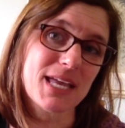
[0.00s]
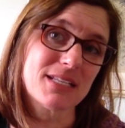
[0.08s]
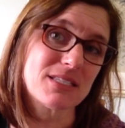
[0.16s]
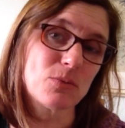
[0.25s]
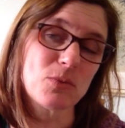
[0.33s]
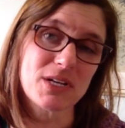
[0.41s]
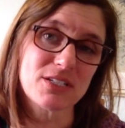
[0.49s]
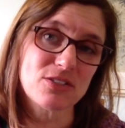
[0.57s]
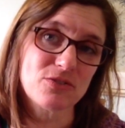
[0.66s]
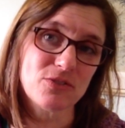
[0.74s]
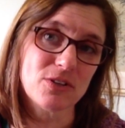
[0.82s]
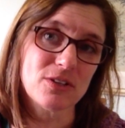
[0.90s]
It's a
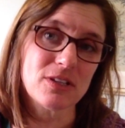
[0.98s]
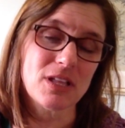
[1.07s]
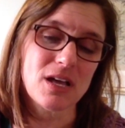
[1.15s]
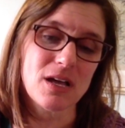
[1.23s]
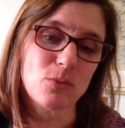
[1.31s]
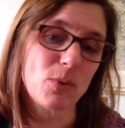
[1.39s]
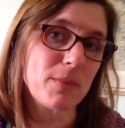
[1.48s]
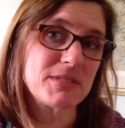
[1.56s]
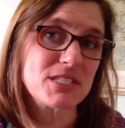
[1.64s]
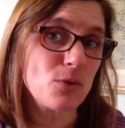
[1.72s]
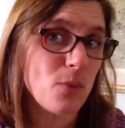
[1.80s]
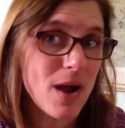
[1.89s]
wonderful
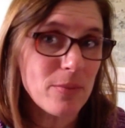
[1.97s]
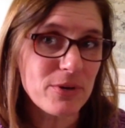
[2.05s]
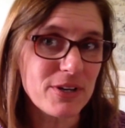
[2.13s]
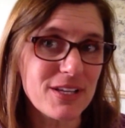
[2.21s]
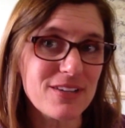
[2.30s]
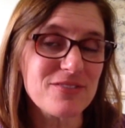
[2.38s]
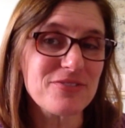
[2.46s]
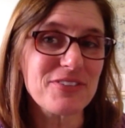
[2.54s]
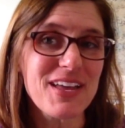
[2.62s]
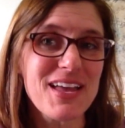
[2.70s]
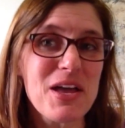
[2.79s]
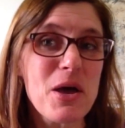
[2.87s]
women's cooperative
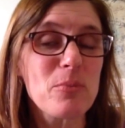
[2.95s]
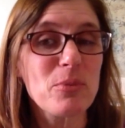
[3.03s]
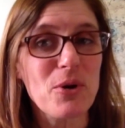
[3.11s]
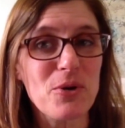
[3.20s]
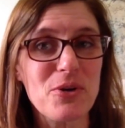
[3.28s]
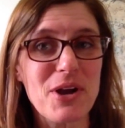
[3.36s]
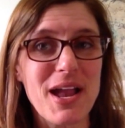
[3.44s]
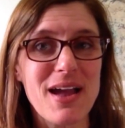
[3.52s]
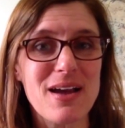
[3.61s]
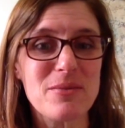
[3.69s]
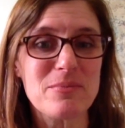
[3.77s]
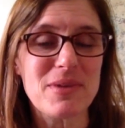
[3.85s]

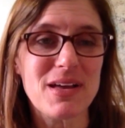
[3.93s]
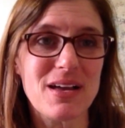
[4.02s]
program